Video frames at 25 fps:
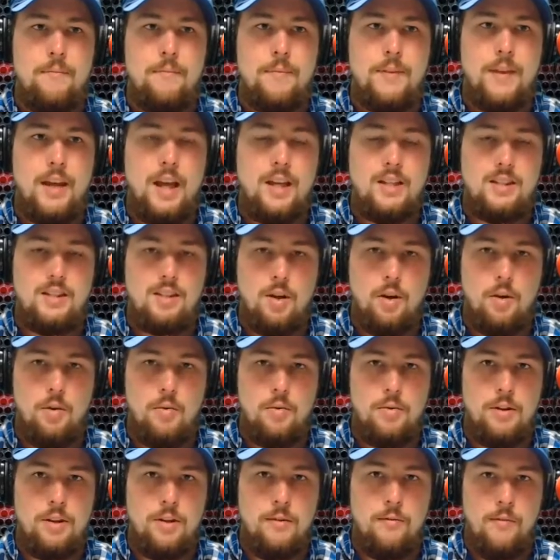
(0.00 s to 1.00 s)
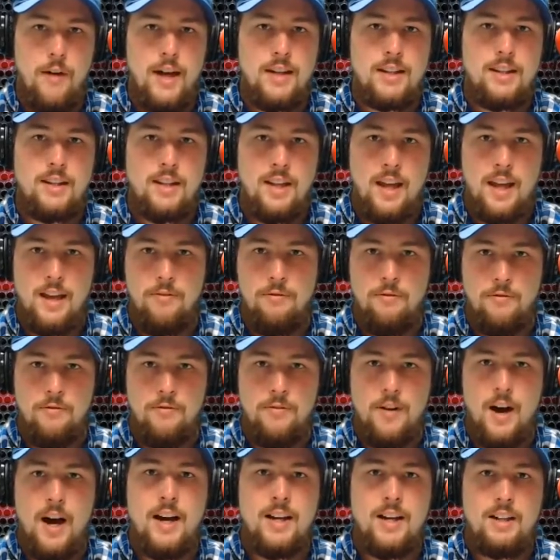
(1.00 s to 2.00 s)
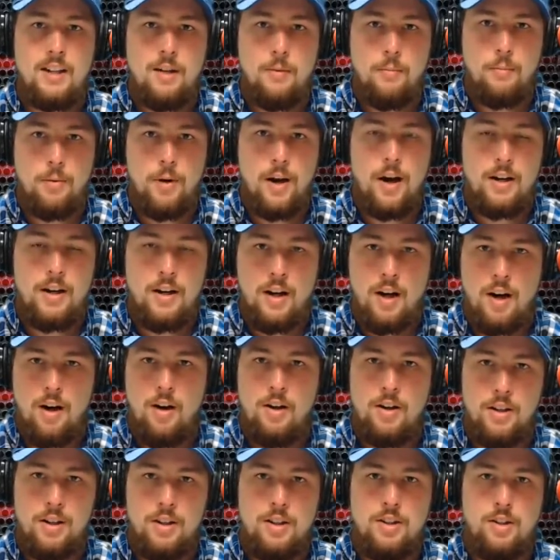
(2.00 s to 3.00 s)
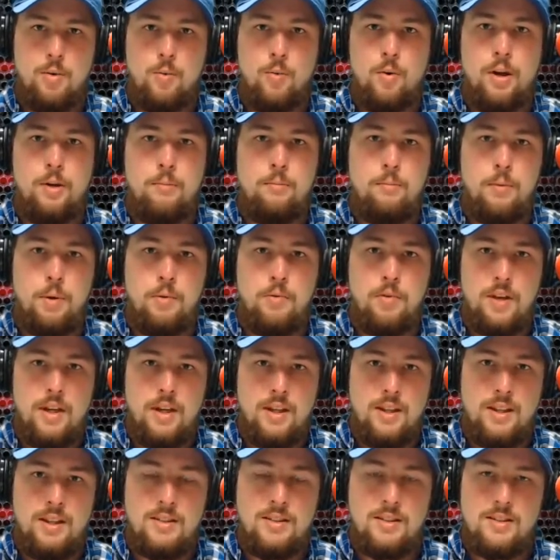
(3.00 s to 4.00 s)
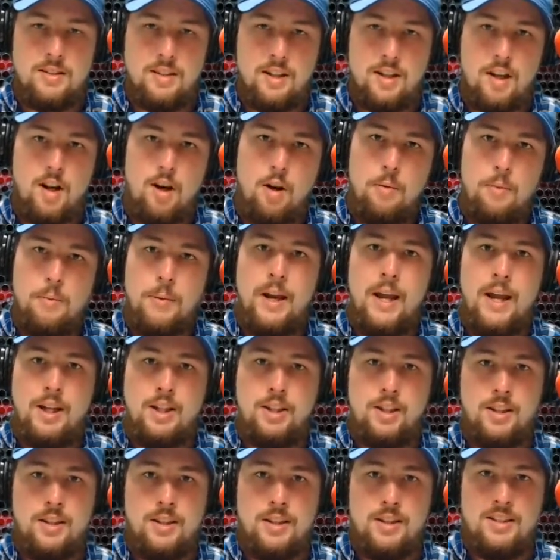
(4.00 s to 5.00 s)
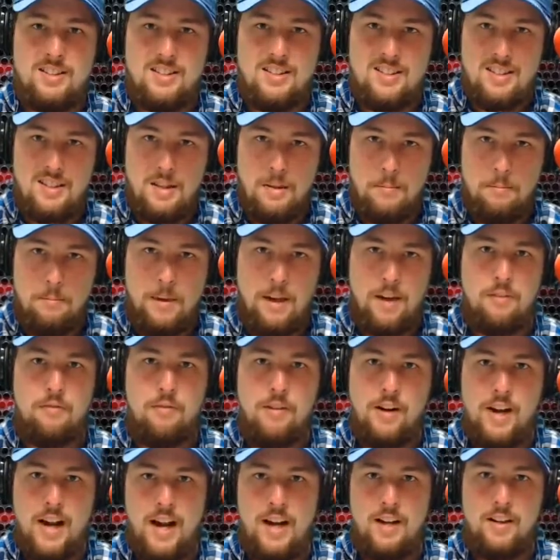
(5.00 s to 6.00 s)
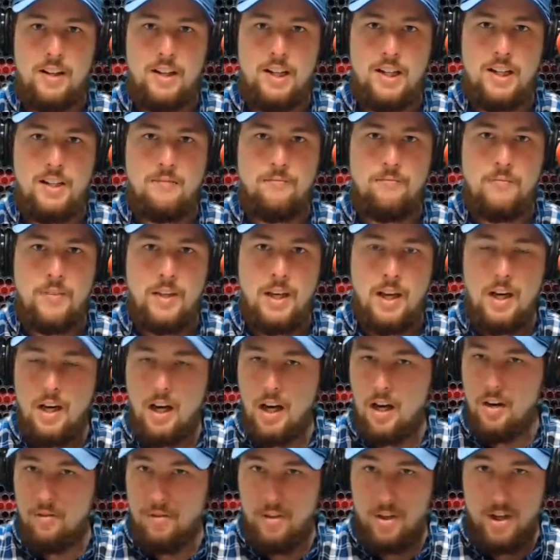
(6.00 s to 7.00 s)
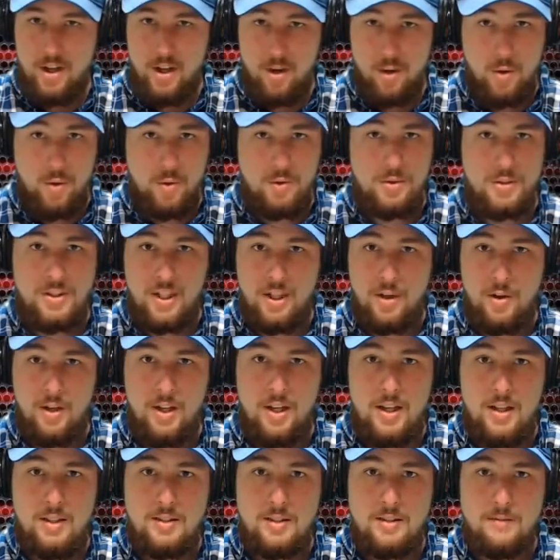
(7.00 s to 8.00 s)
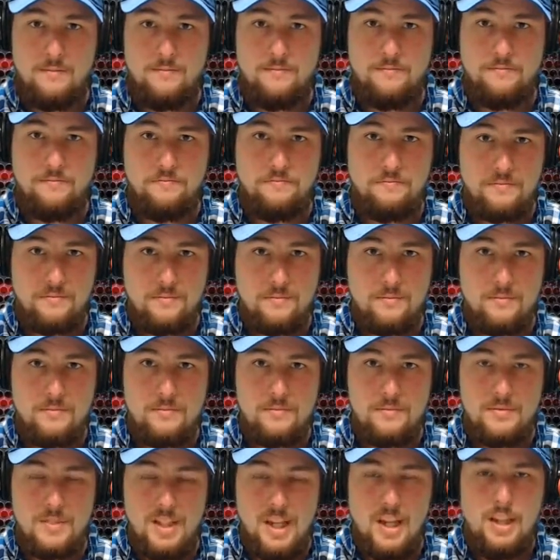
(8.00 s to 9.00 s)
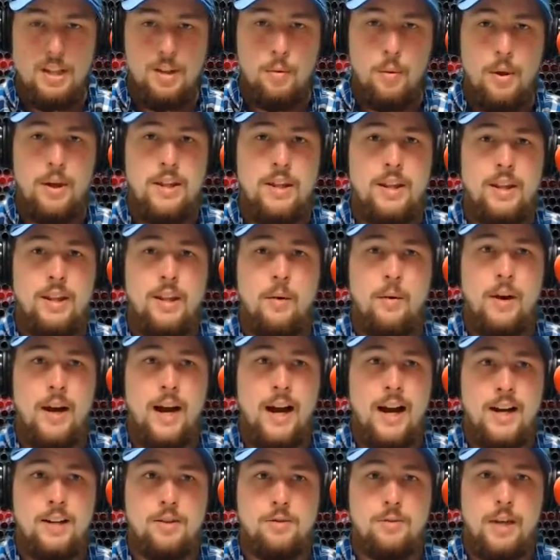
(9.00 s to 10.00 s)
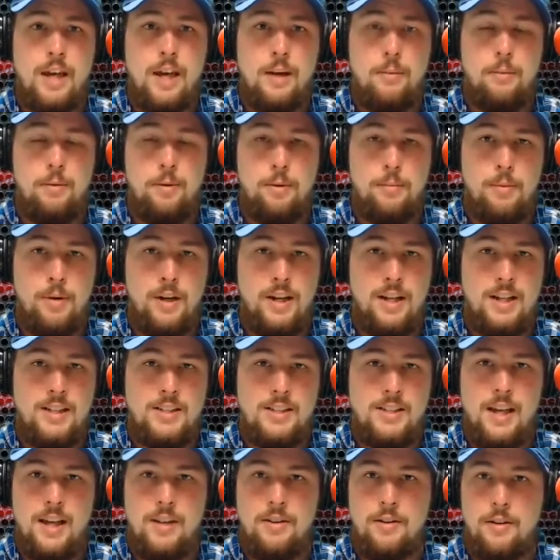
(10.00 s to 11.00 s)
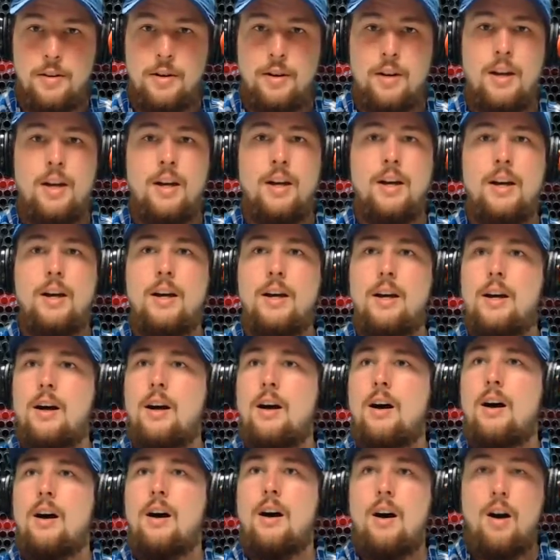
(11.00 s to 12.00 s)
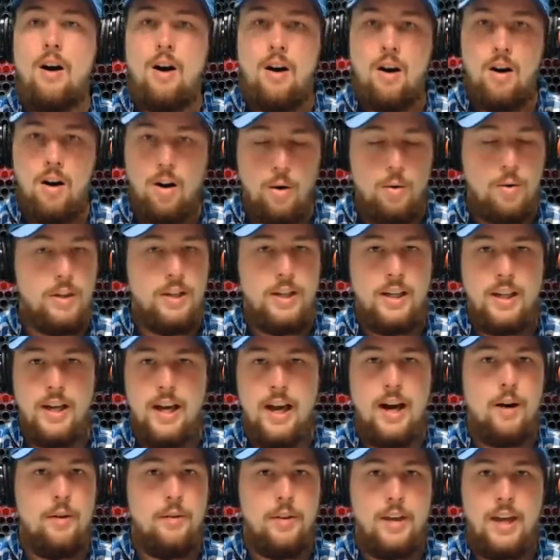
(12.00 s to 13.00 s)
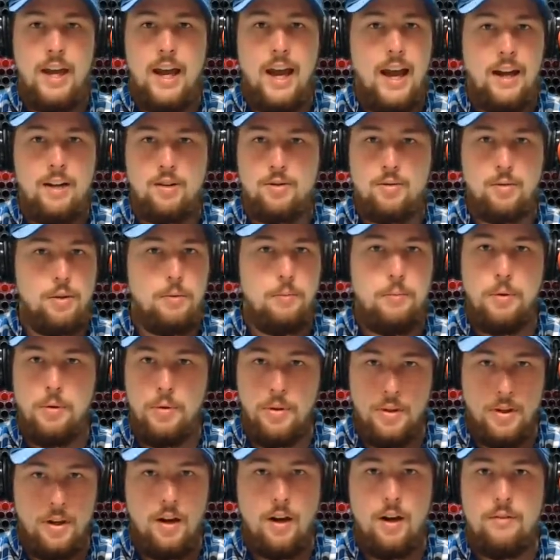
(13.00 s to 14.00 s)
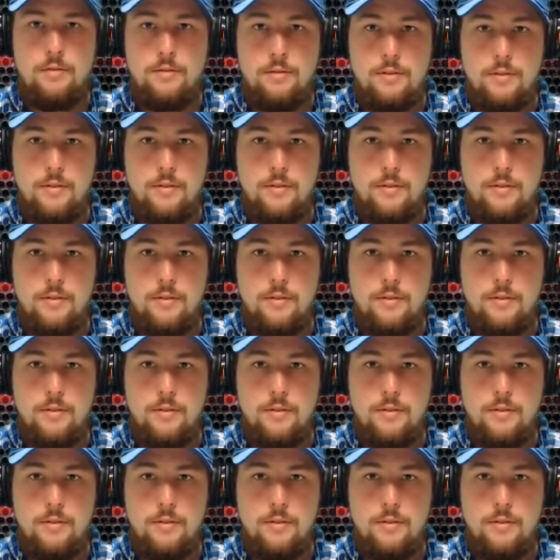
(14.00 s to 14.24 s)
and so the fact that they finally brought it all into one movie and this is the culmination this is the big finale of the whole series and the way that they were actually able to bring it together holy cow they actually pulled it off